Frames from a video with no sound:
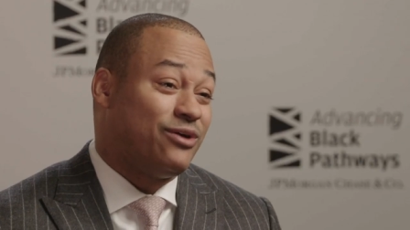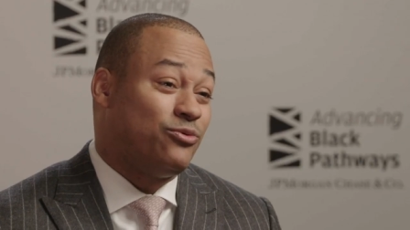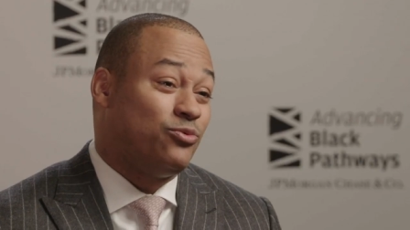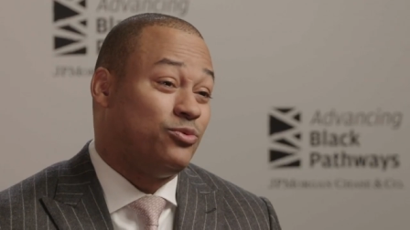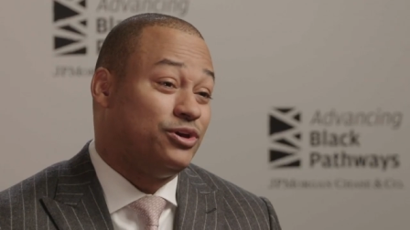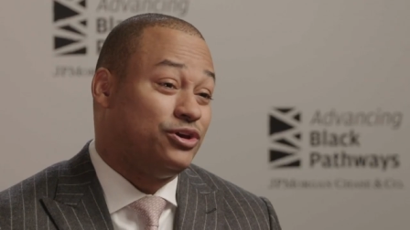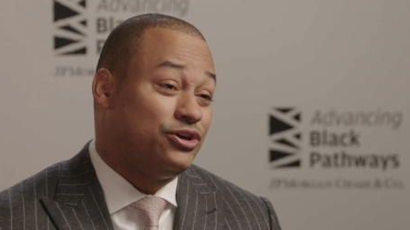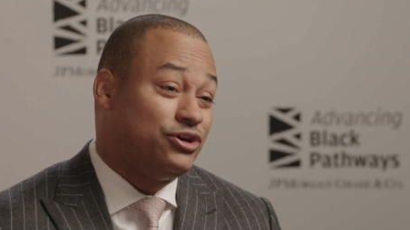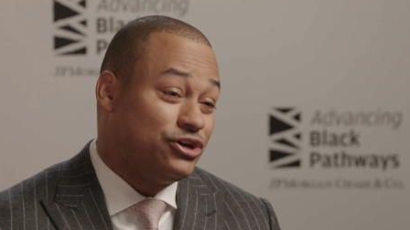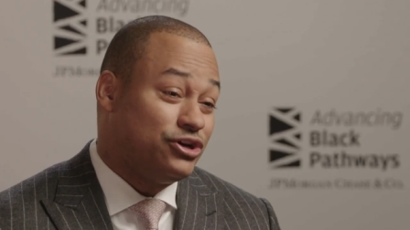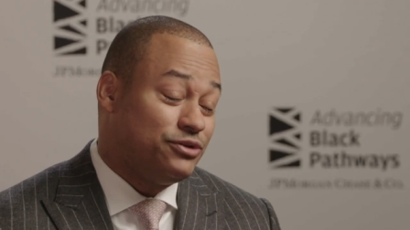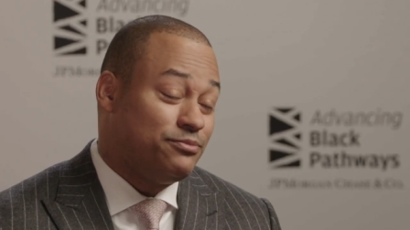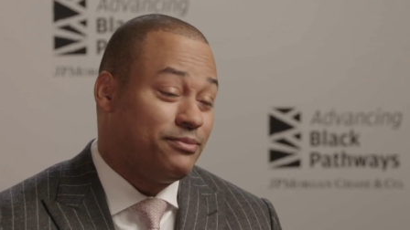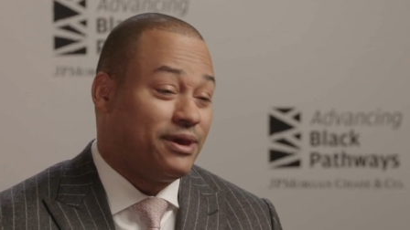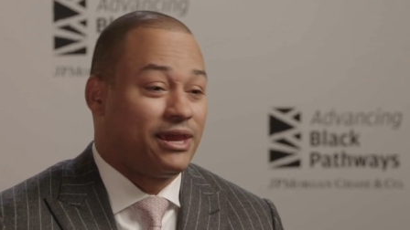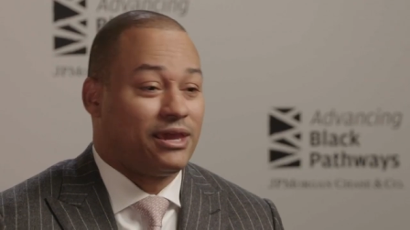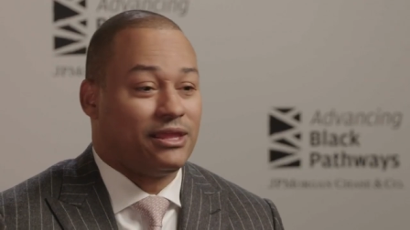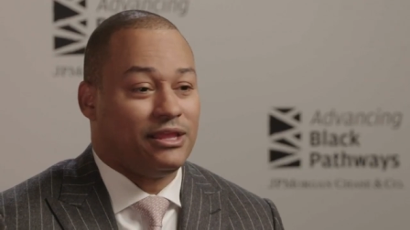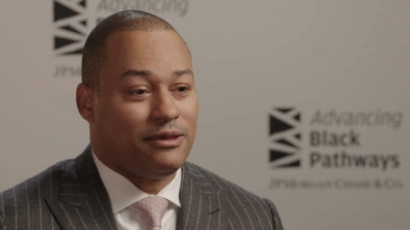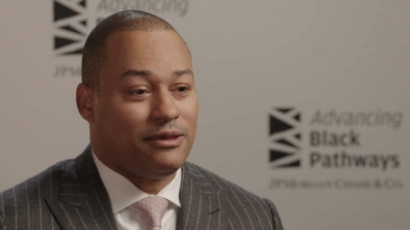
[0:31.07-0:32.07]
that we could
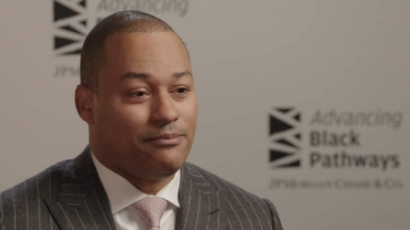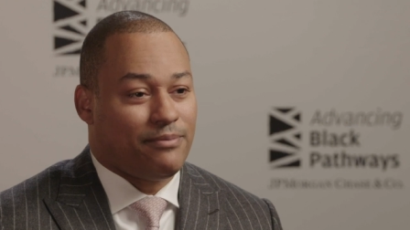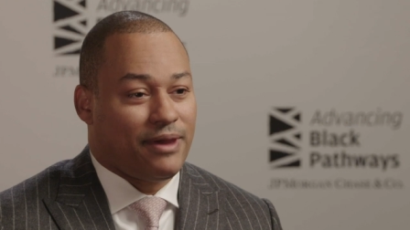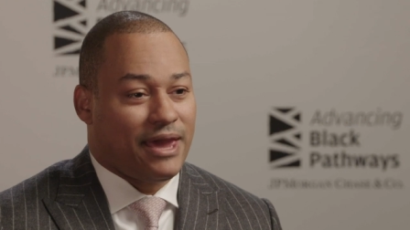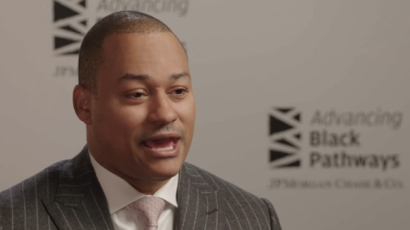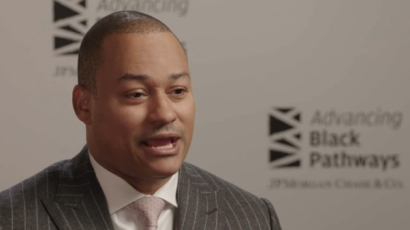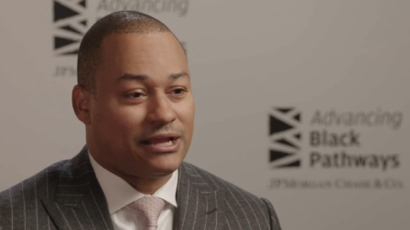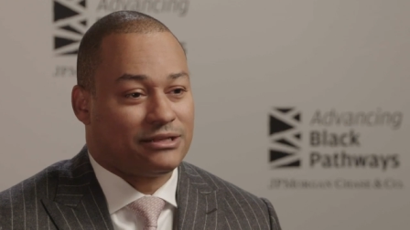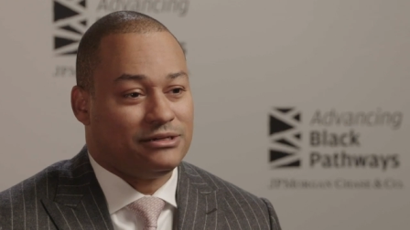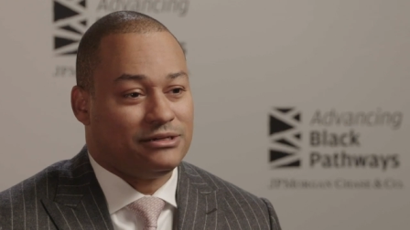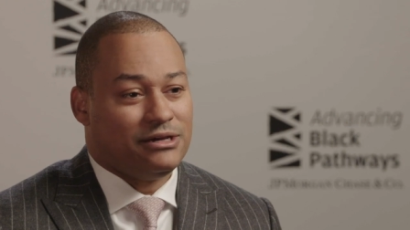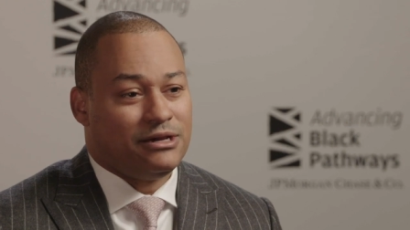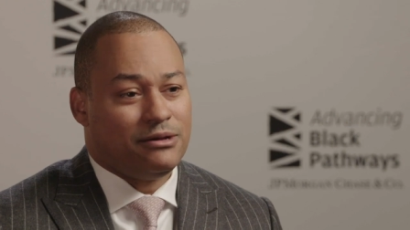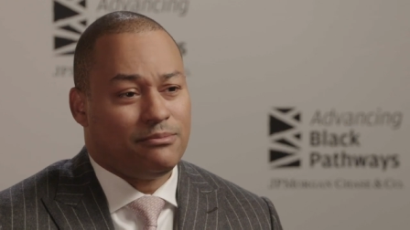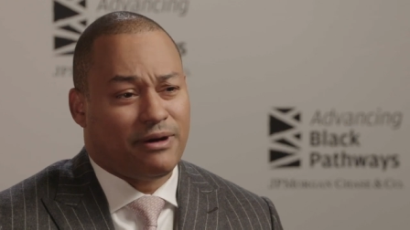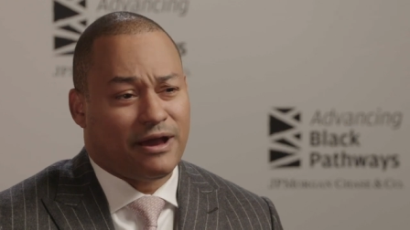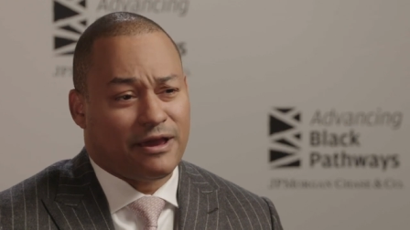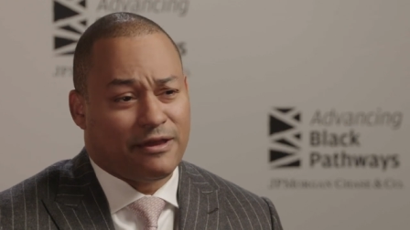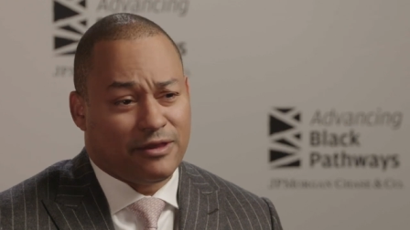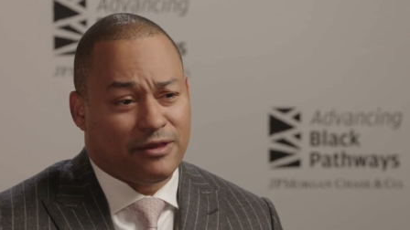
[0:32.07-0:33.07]
make an impact
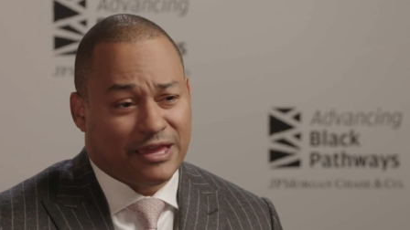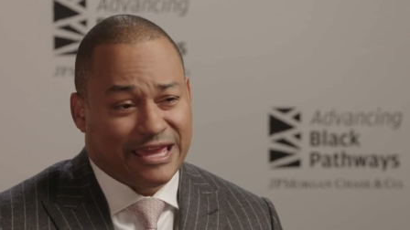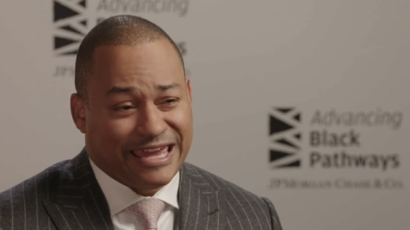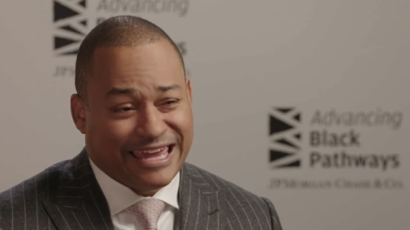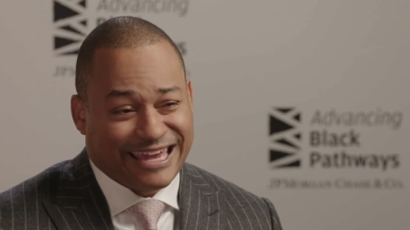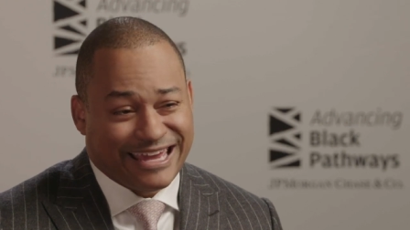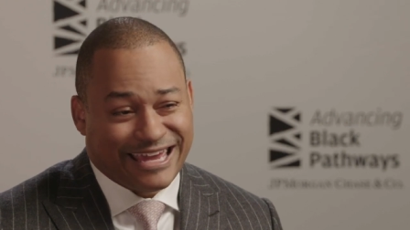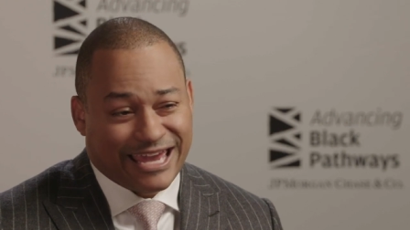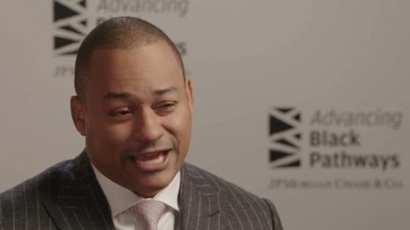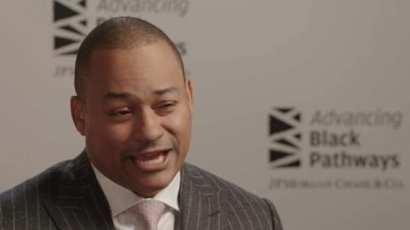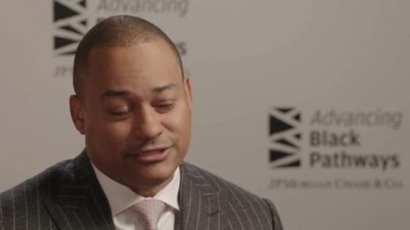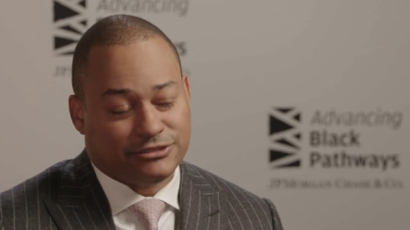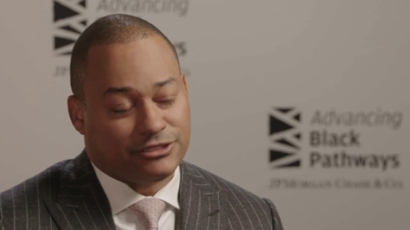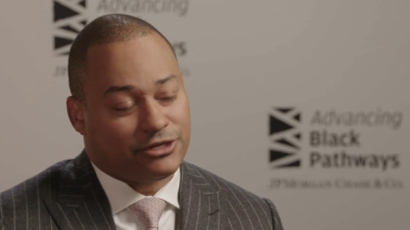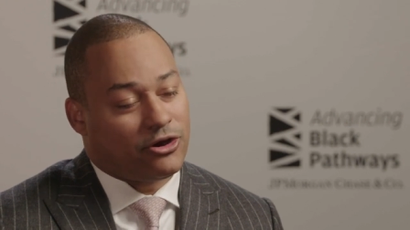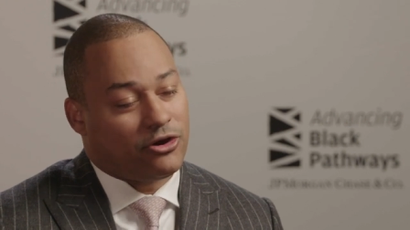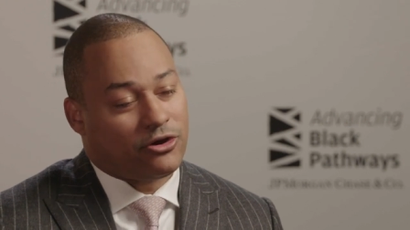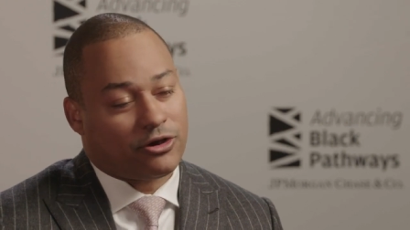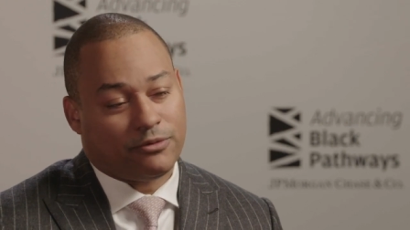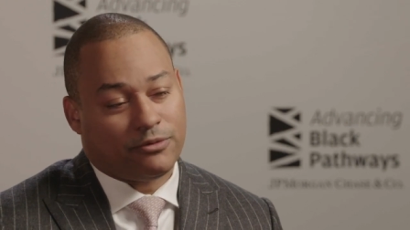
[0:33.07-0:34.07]
by
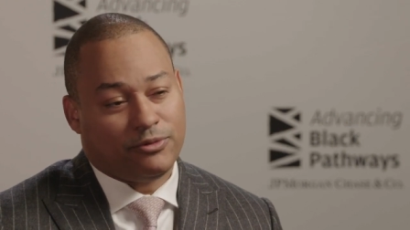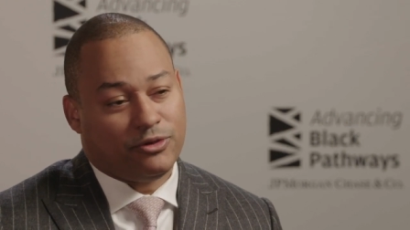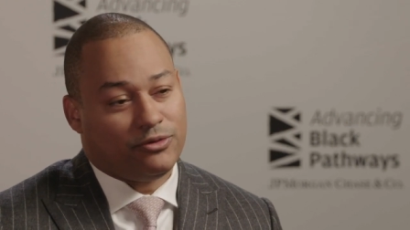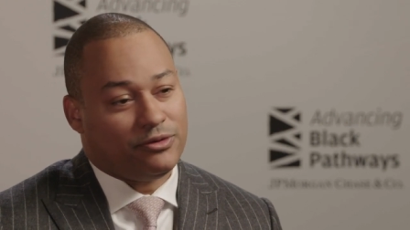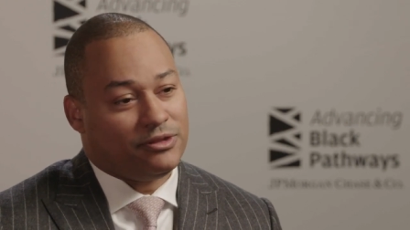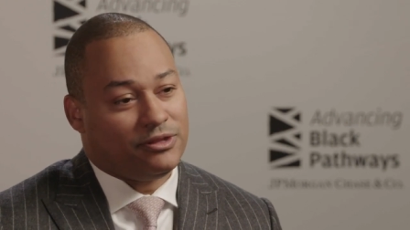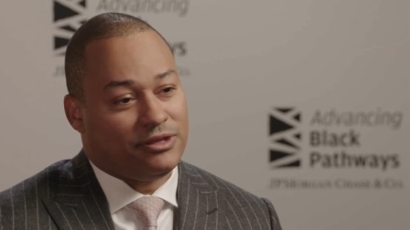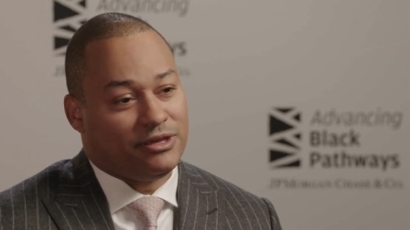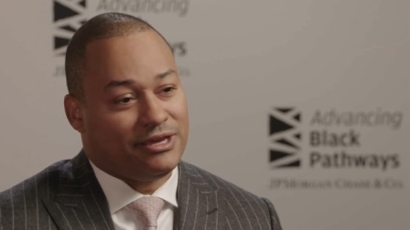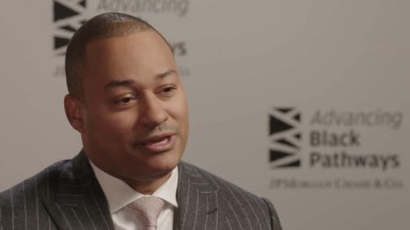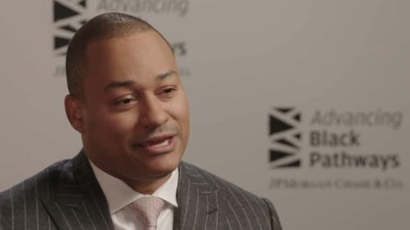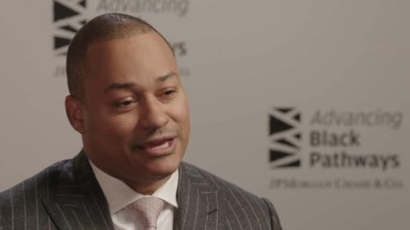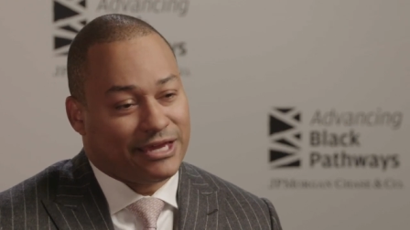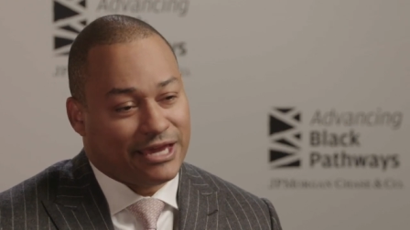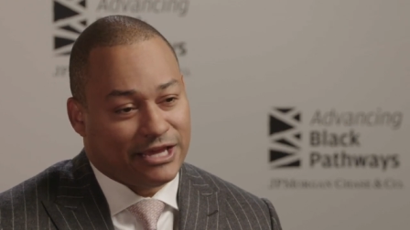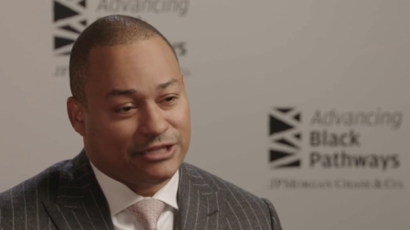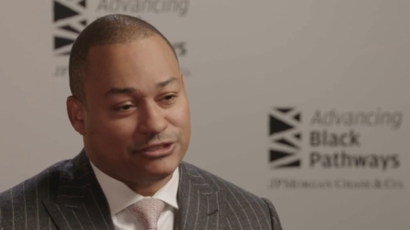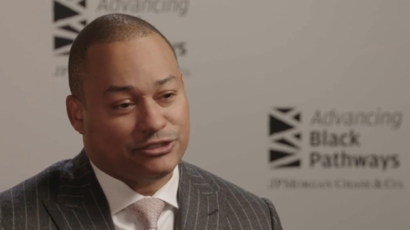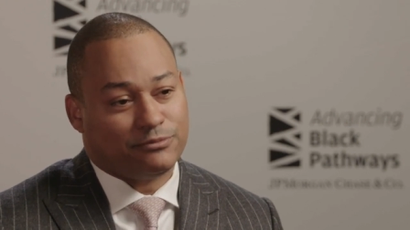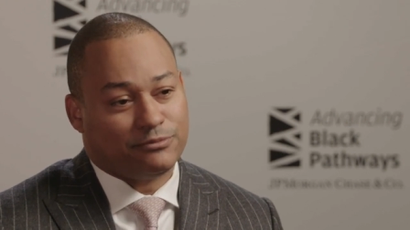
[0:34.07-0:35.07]
engaging our community,
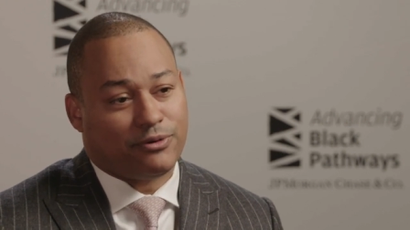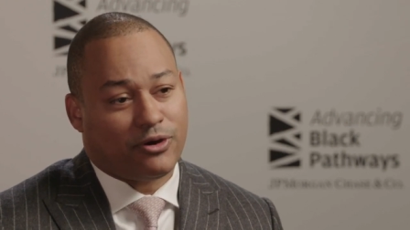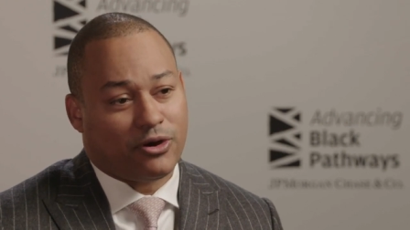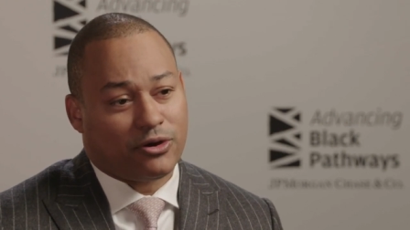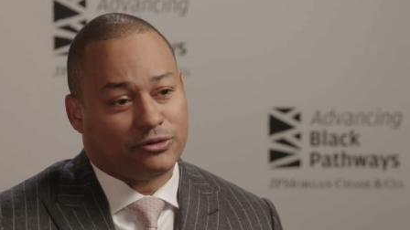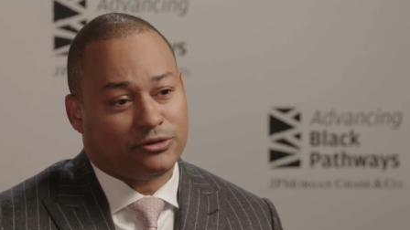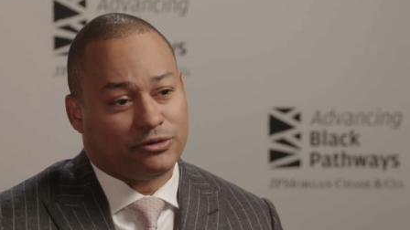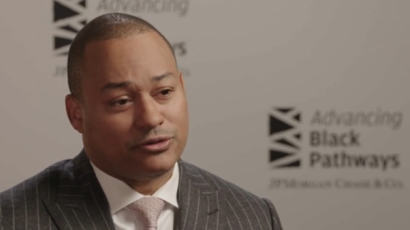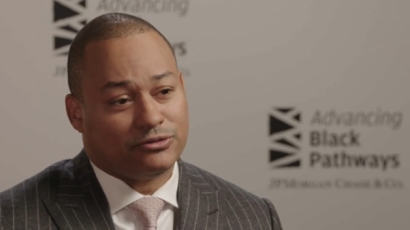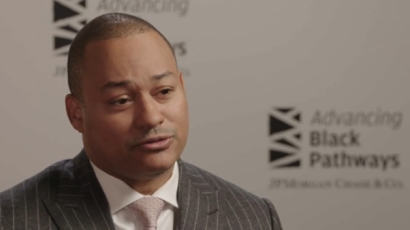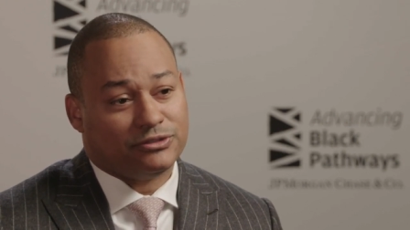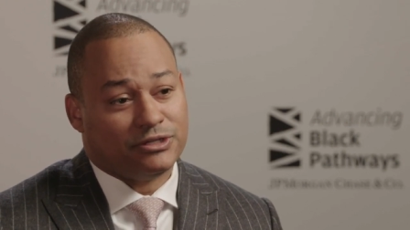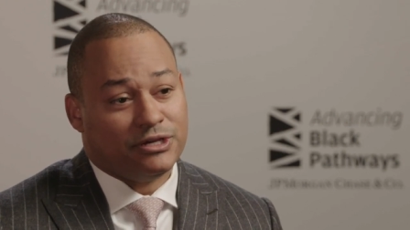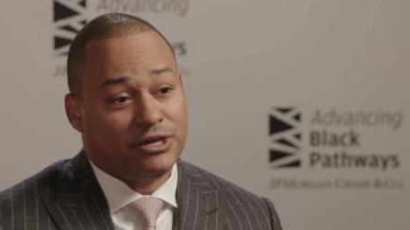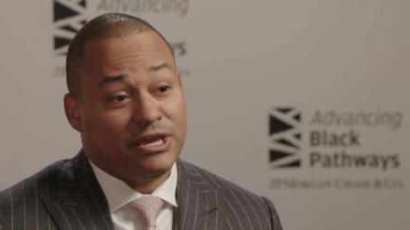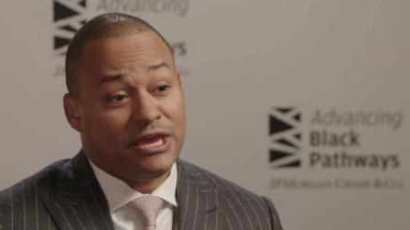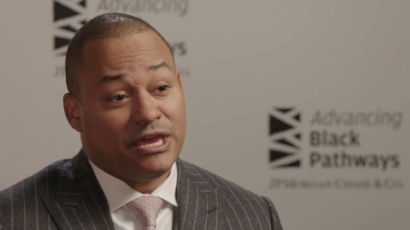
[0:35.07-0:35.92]
engaging partners,